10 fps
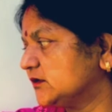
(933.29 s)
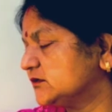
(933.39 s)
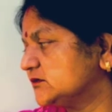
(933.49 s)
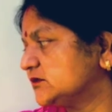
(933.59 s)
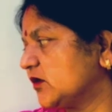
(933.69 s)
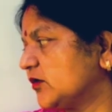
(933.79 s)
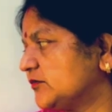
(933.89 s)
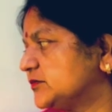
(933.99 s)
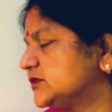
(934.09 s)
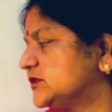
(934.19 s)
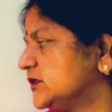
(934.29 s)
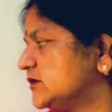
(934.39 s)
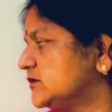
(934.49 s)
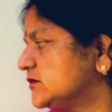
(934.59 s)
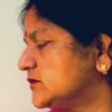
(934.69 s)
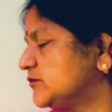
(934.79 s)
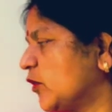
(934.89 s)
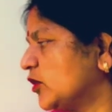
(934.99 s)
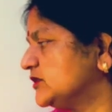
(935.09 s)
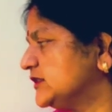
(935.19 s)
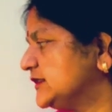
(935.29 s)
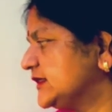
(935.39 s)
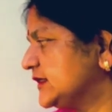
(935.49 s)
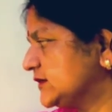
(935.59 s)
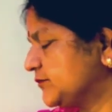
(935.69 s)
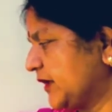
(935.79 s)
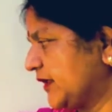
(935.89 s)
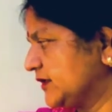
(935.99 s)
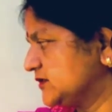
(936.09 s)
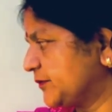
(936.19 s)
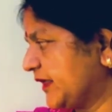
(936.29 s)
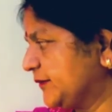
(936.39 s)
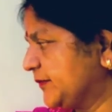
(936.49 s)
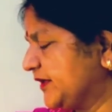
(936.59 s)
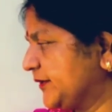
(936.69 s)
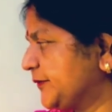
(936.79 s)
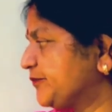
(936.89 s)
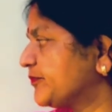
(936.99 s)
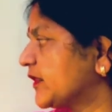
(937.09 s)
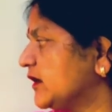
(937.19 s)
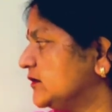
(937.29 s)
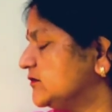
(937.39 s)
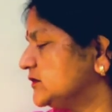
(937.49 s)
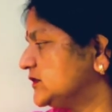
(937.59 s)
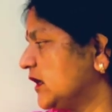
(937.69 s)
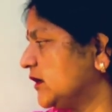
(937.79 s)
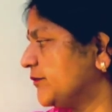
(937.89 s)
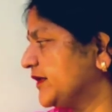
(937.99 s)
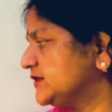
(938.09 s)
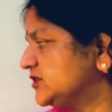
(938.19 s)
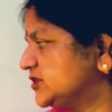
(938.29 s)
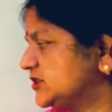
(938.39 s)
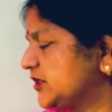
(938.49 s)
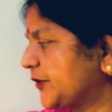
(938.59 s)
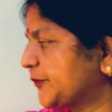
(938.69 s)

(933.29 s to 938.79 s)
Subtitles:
important a baker can be for a village.